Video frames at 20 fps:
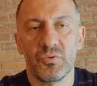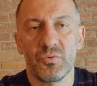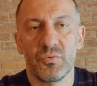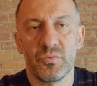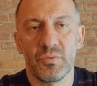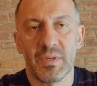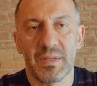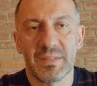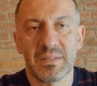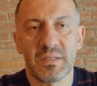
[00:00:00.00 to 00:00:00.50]
to,
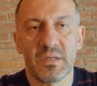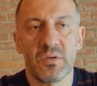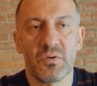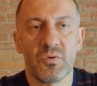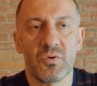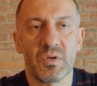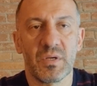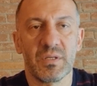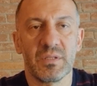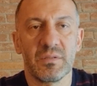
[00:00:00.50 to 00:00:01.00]
as I
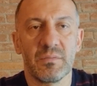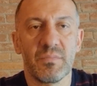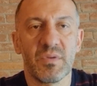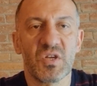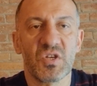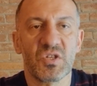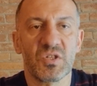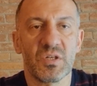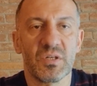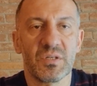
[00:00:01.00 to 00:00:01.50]
already
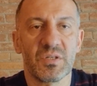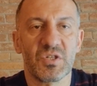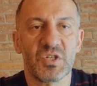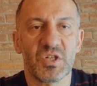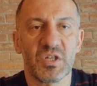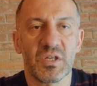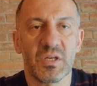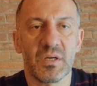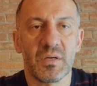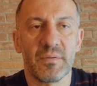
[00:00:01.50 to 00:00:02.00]
mentioned,
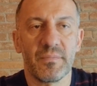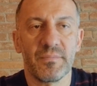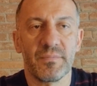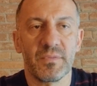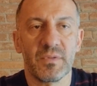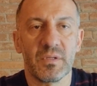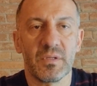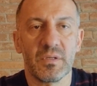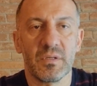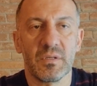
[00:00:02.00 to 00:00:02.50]
share
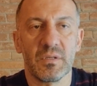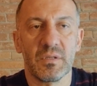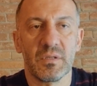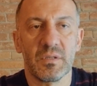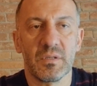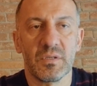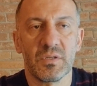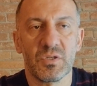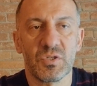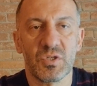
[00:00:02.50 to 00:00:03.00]

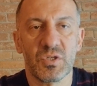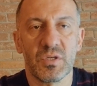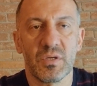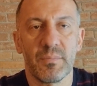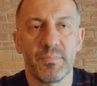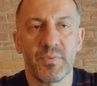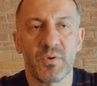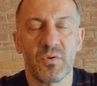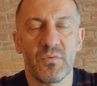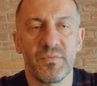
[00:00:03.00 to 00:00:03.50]

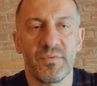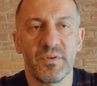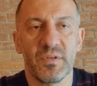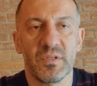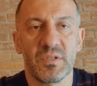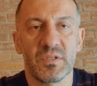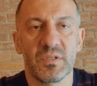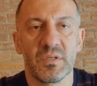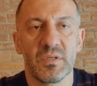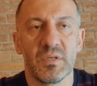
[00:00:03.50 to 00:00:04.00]

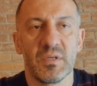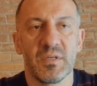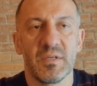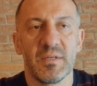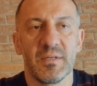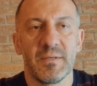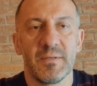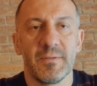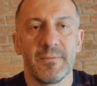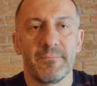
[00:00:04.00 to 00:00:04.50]
profit,
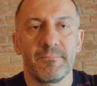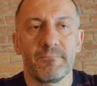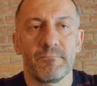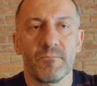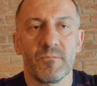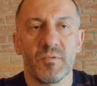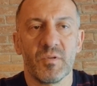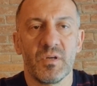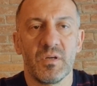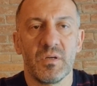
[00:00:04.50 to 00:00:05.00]

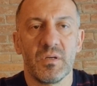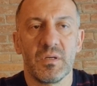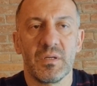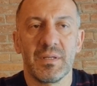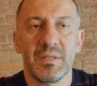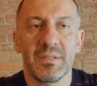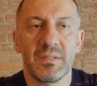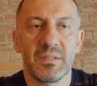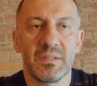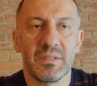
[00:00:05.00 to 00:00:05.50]

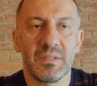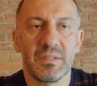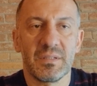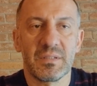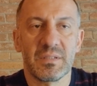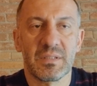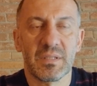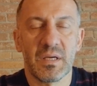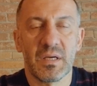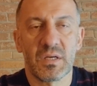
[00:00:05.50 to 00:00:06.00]
and
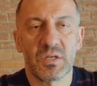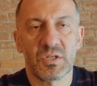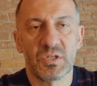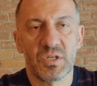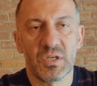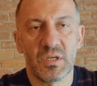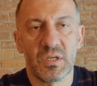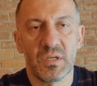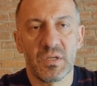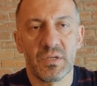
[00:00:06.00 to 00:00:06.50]
it's
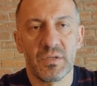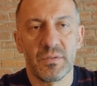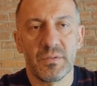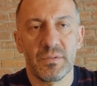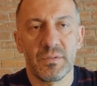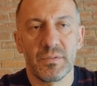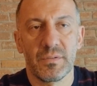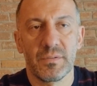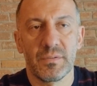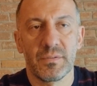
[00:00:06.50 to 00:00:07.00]
actually
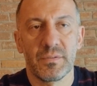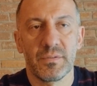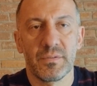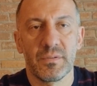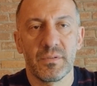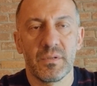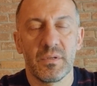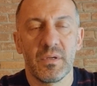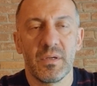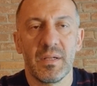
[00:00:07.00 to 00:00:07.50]

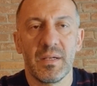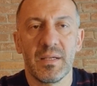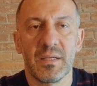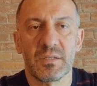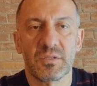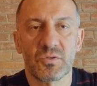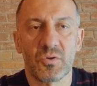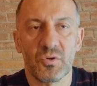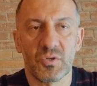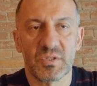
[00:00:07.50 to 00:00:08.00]

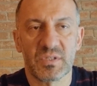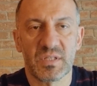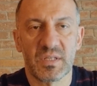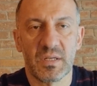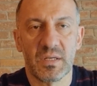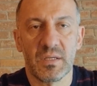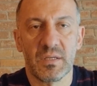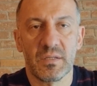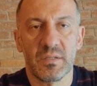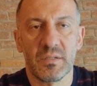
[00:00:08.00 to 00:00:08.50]
less
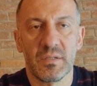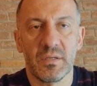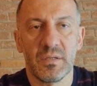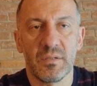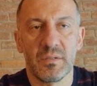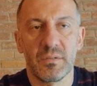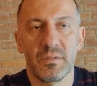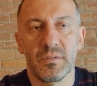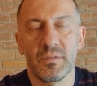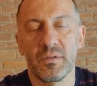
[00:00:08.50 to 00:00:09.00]
costly
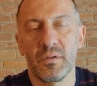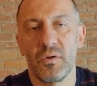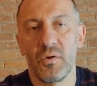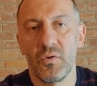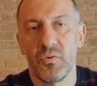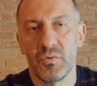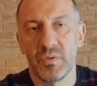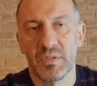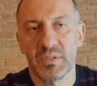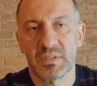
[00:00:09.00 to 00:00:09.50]
than
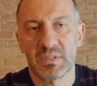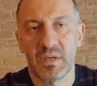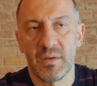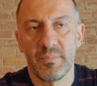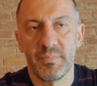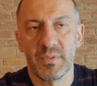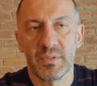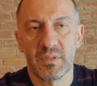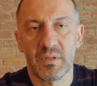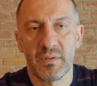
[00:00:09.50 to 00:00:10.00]
owner's
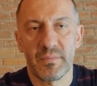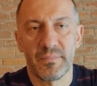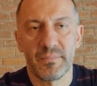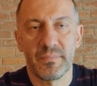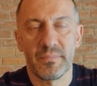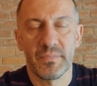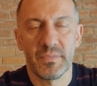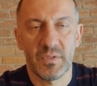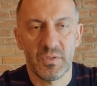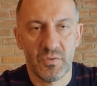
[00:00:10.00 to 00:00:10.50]
capital.
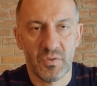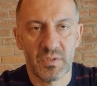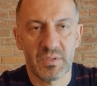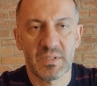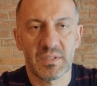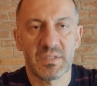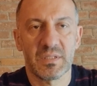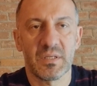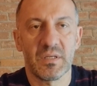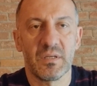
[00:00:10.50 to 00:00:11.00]
You
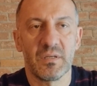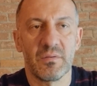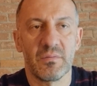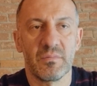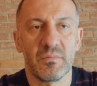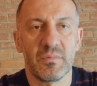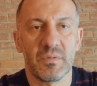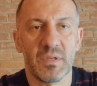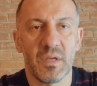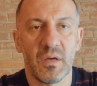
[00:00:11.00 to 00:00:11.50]
understand
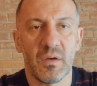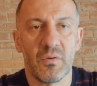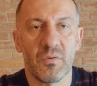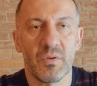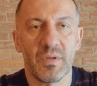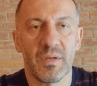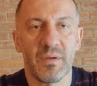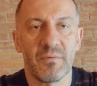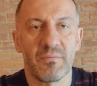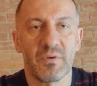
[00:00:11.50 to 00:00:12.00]
now?
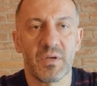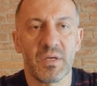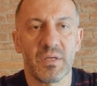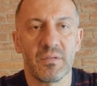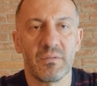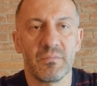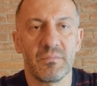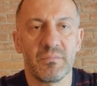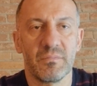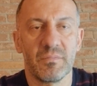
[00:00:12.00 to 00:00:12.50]
Yeah, right.